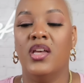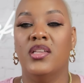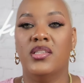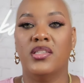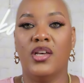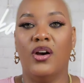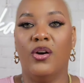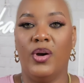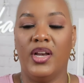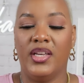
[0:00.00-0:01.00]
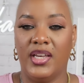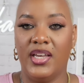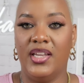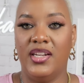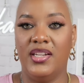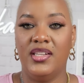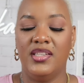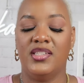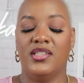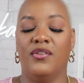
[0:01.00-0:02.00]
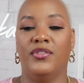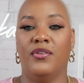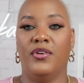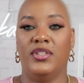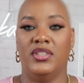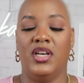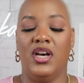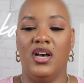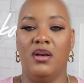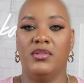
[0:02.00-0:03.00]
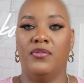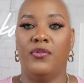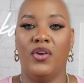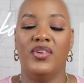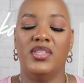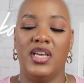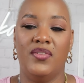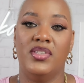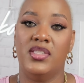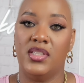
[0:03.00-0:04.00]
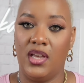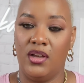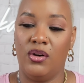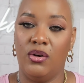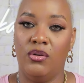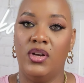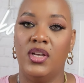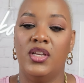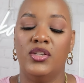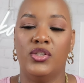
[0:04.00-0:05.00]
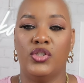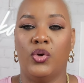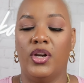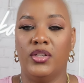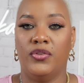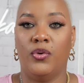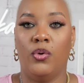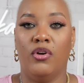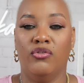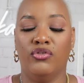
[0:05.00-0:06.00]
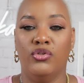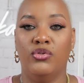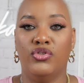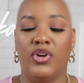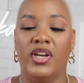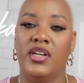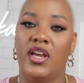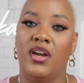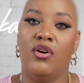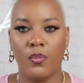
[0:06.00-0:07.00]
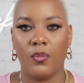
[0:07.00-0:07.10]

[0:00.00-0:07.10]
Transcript: So, again, so the Sephora Saving Sale starts for Rouge right now.